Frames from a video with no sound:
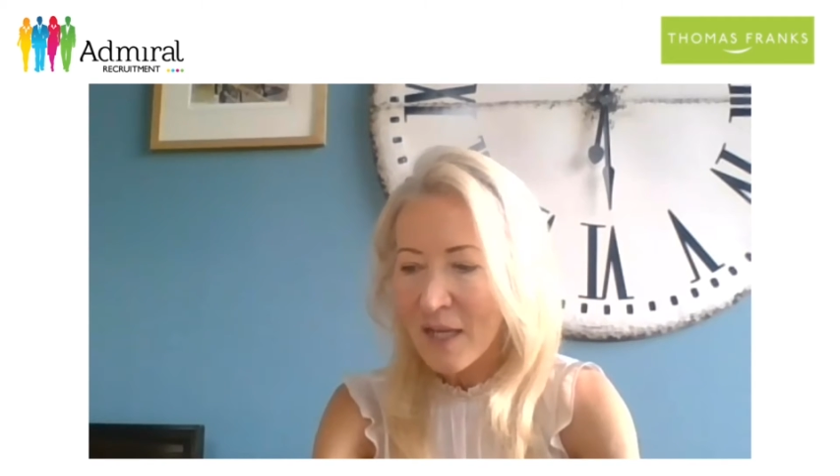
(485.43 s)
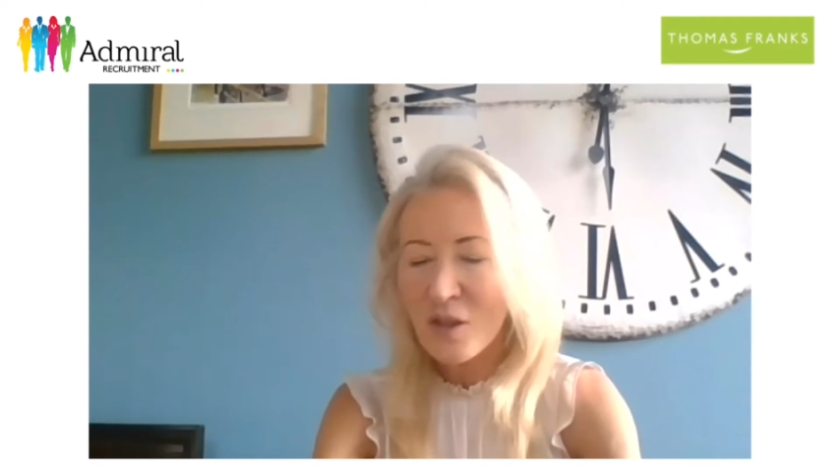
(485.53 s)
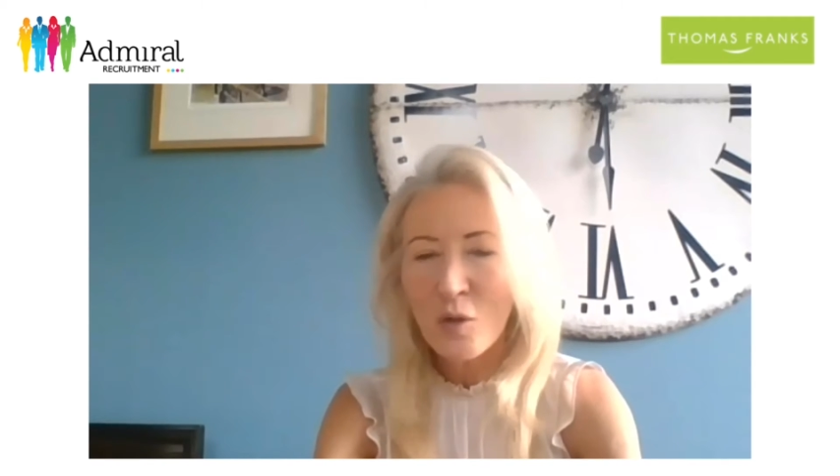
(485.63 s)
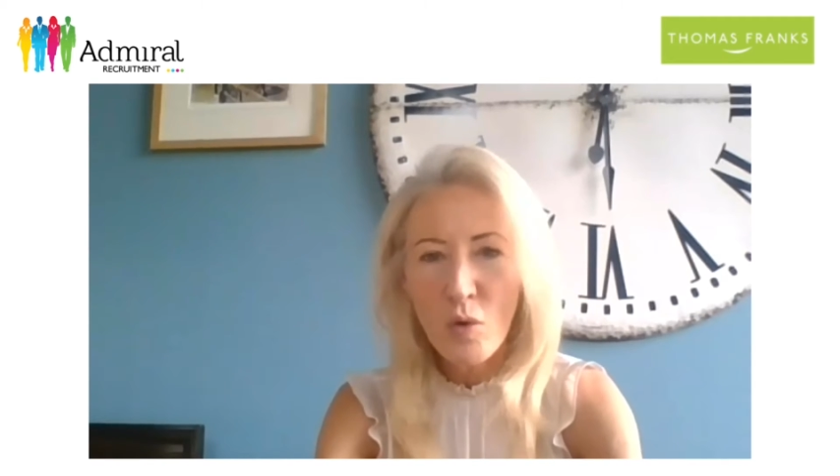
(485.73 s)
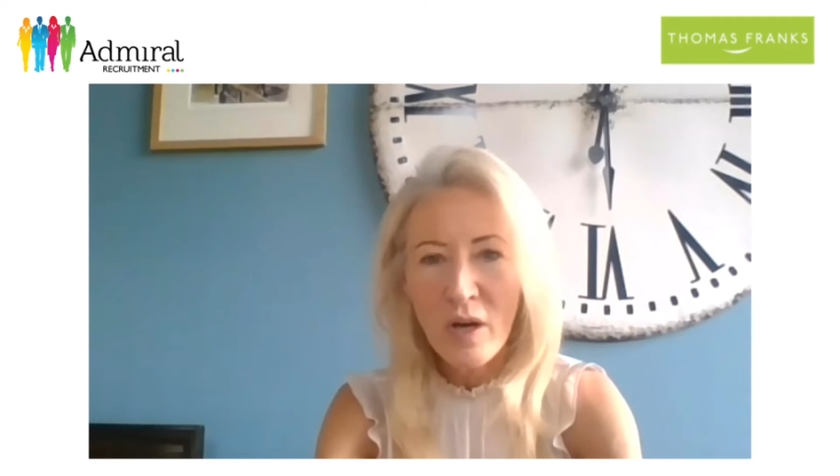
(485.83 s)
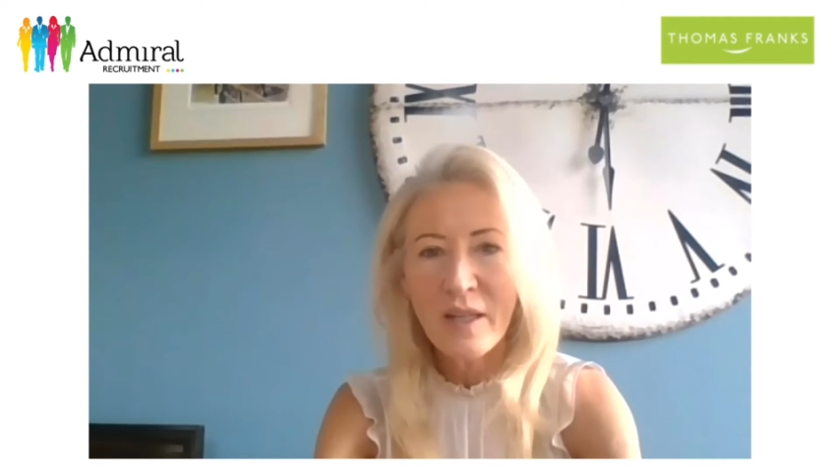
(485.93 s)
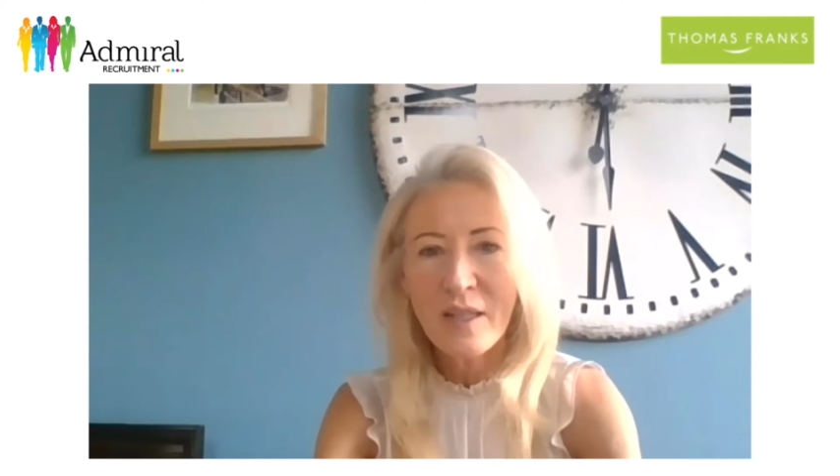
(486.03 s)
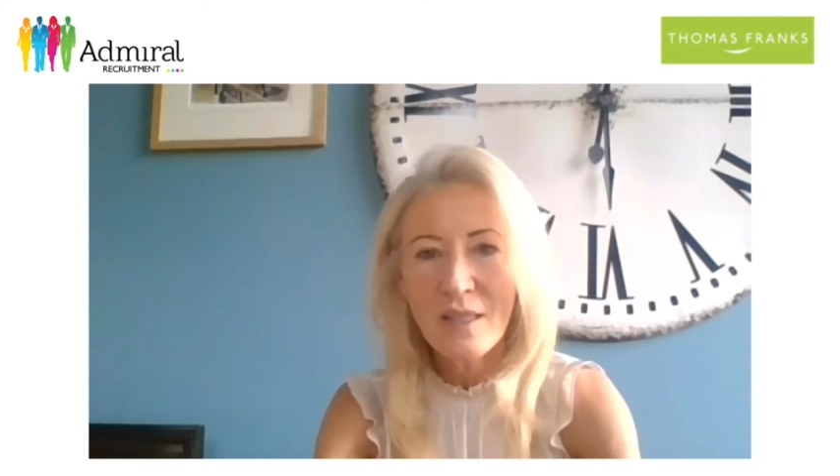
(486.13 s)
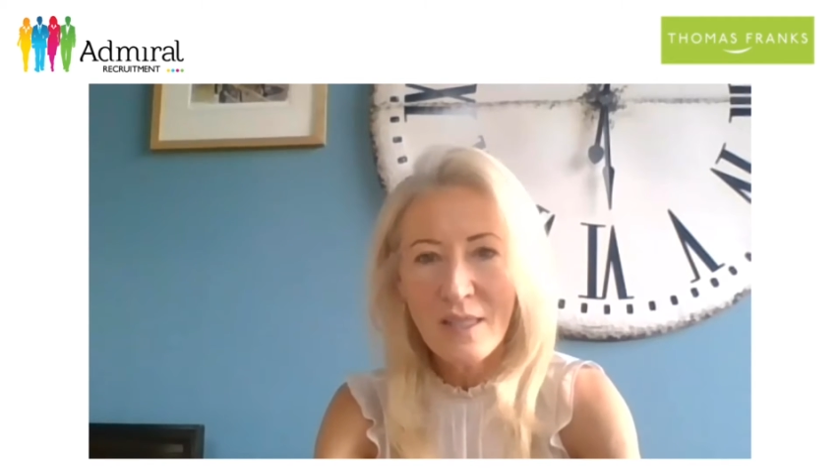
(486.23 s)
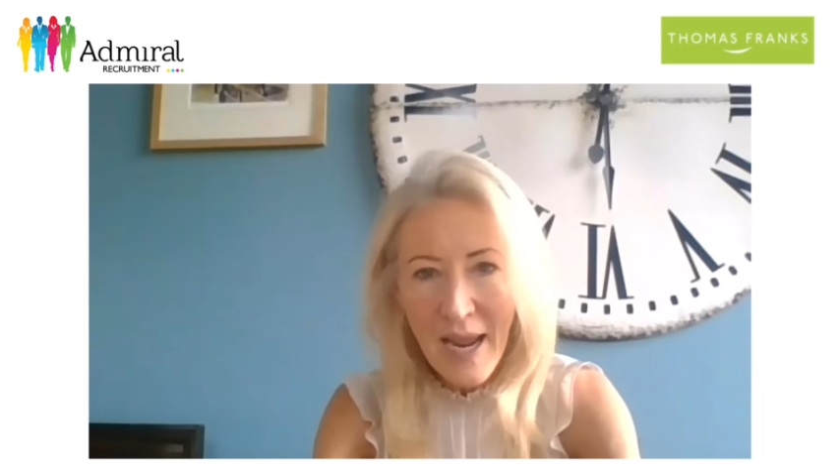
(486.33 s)
to work
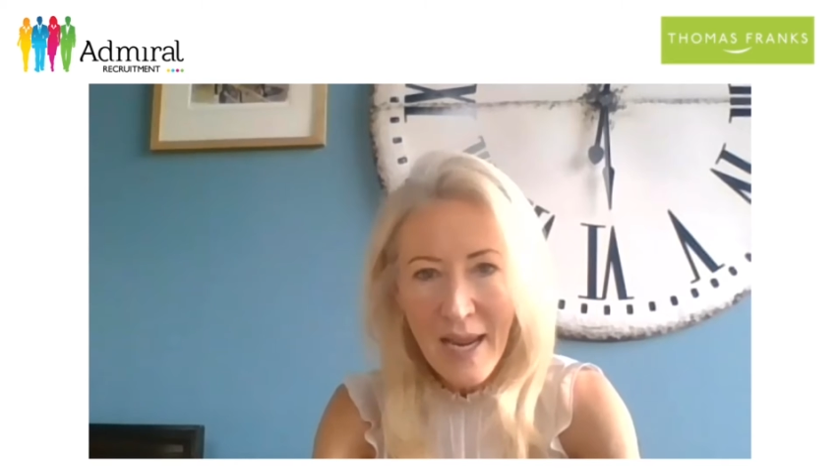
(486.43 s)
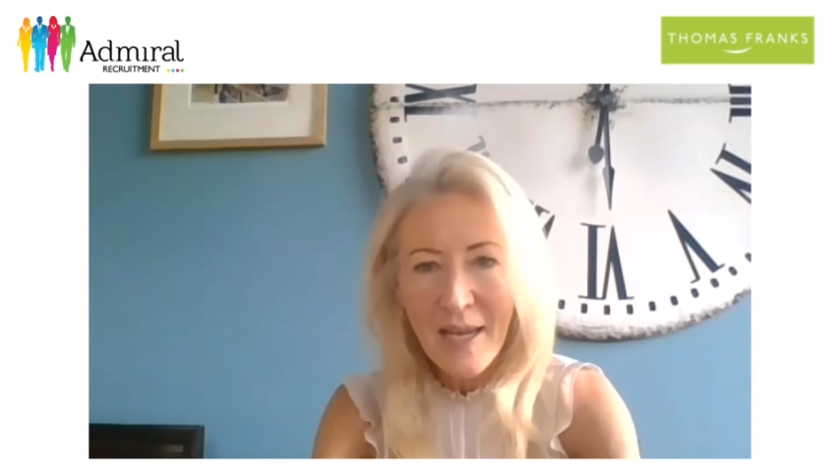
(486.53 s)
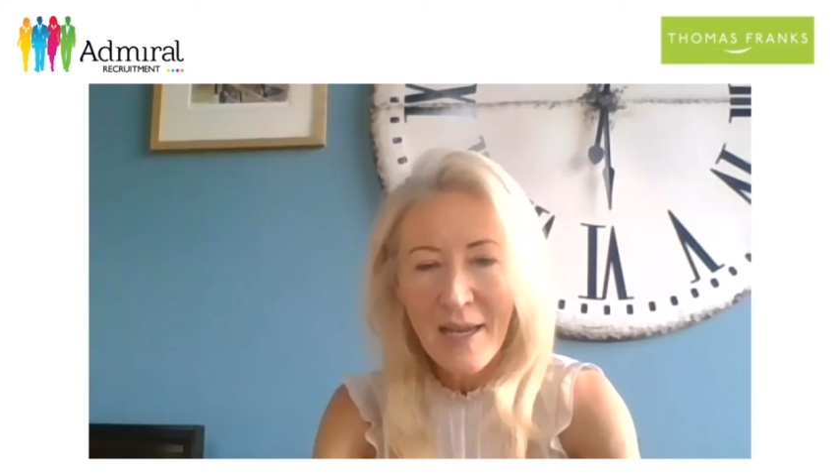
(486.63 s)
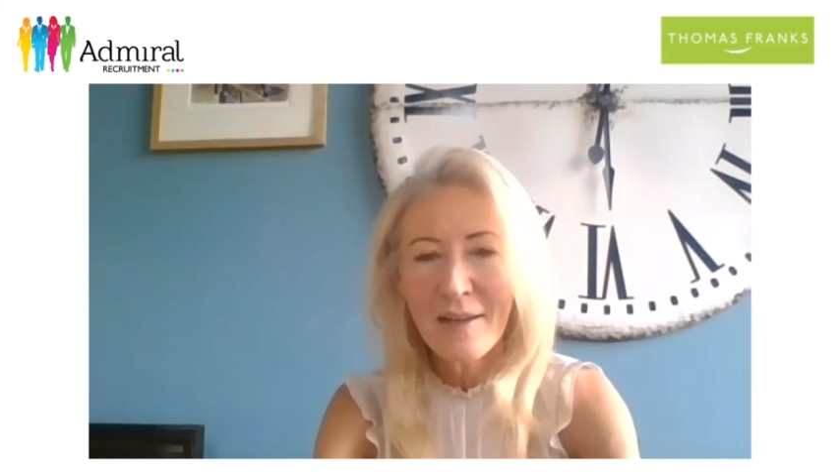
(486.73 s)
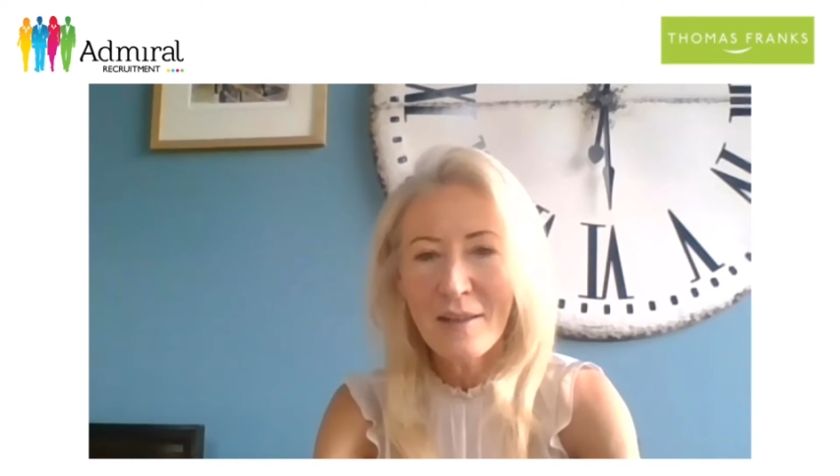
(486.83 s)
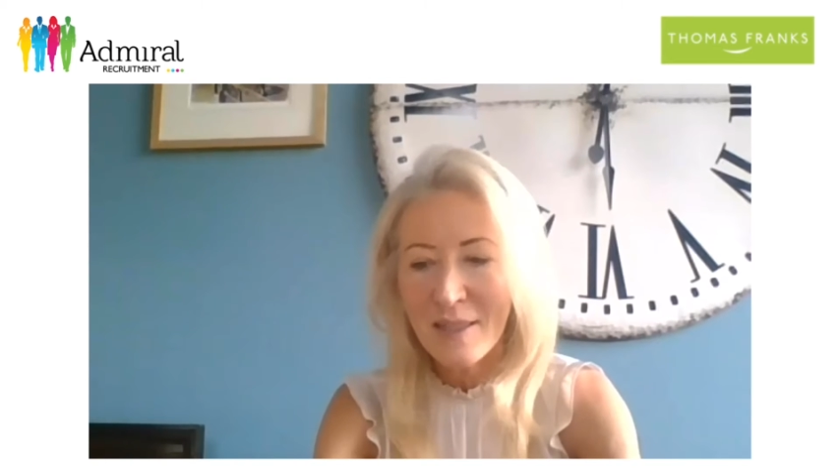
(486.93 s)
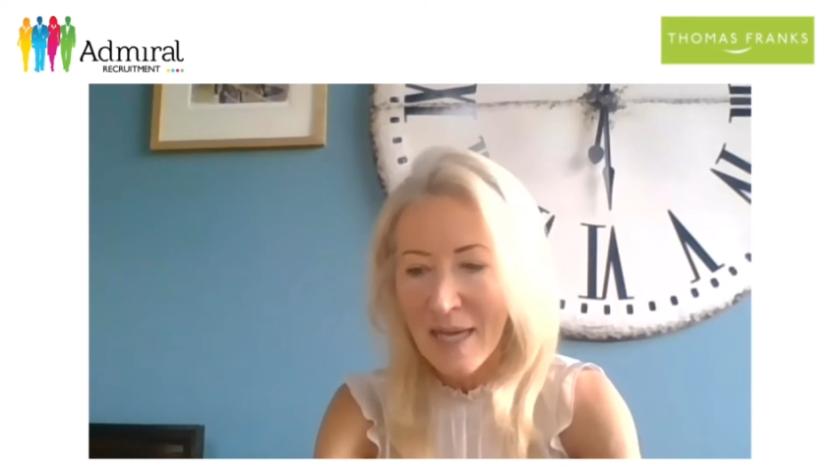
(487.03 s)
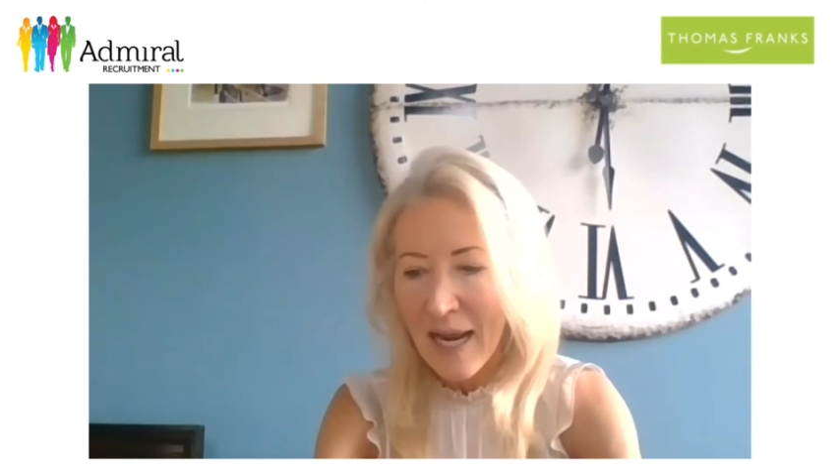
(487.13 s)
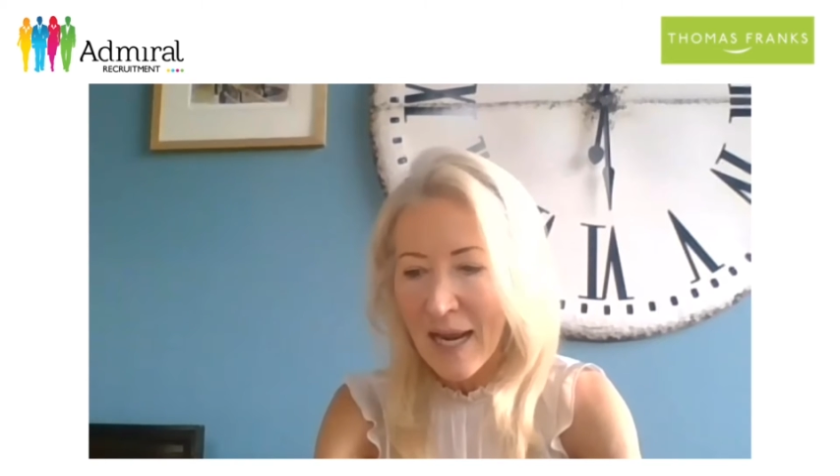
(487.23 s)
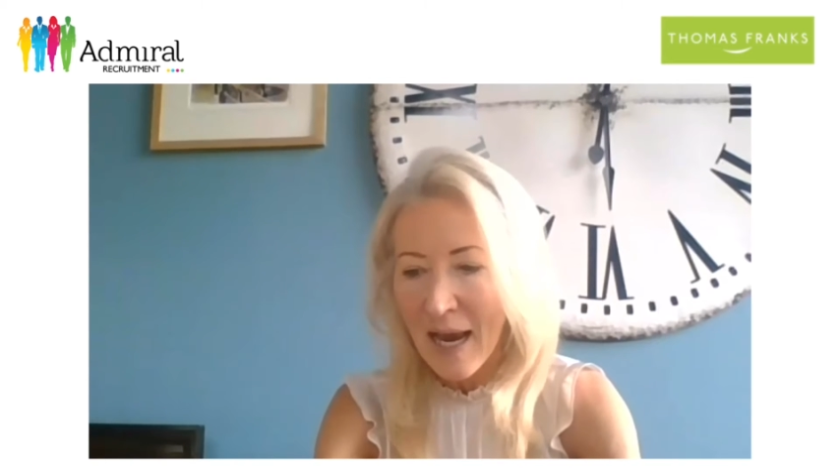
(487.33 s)
day in,
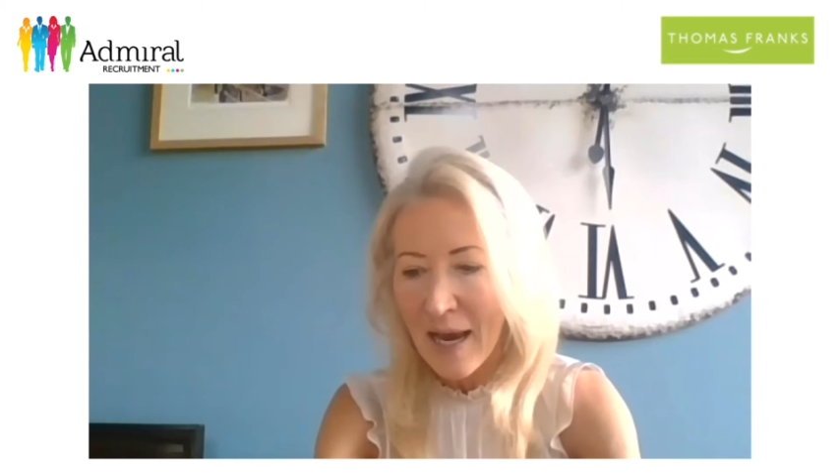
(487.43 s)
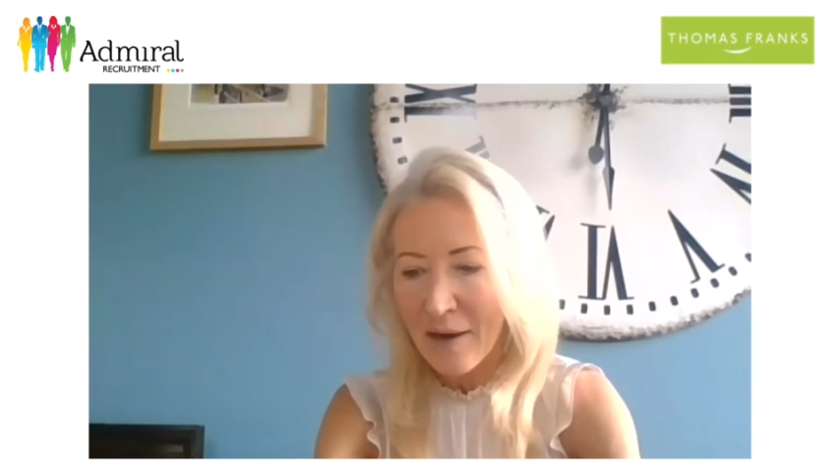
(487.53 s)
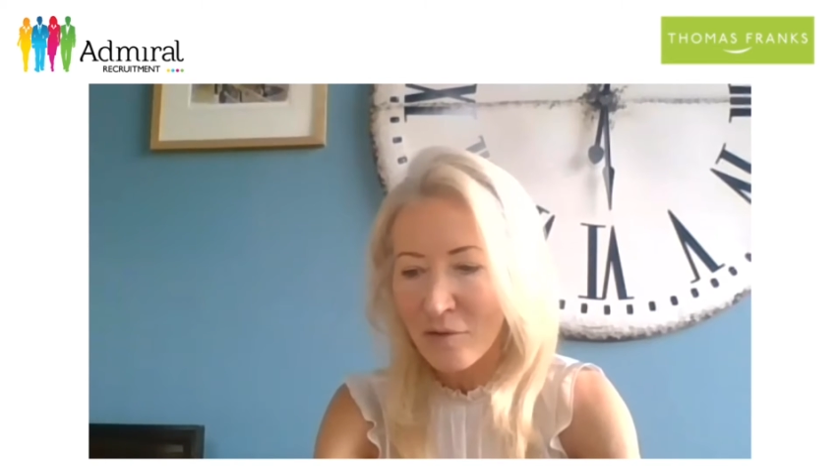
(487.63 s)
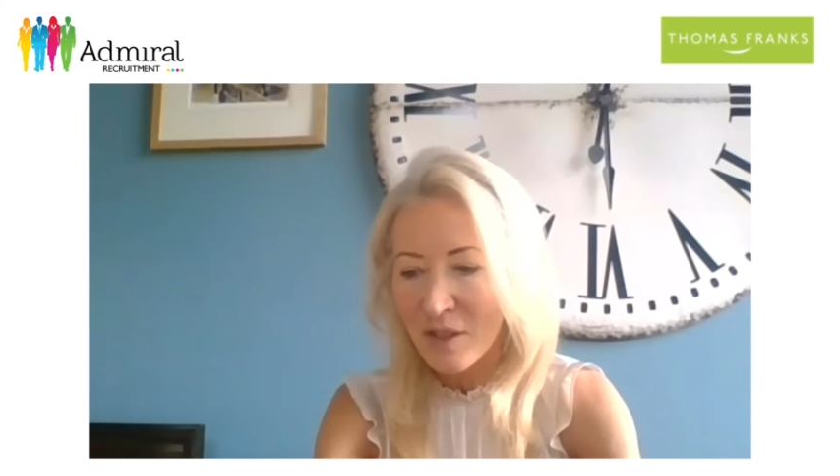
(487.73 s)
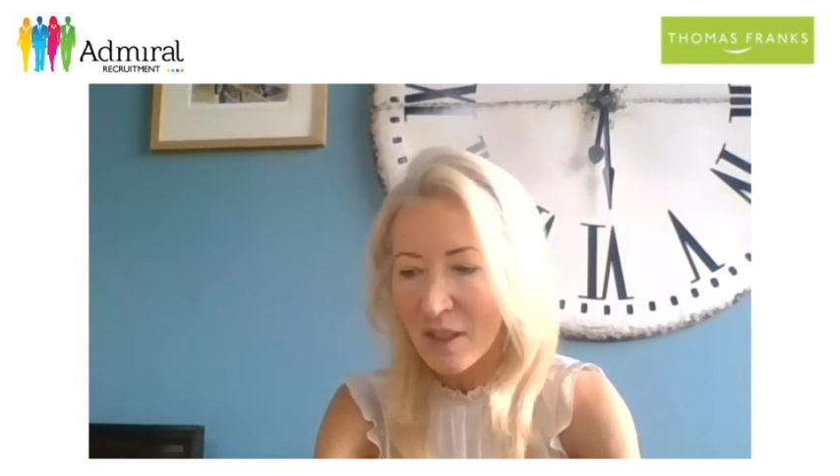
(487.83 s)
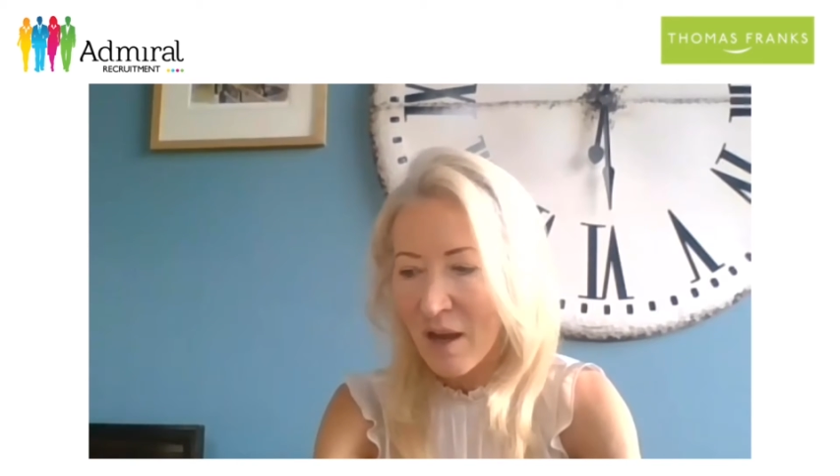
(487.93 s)
day out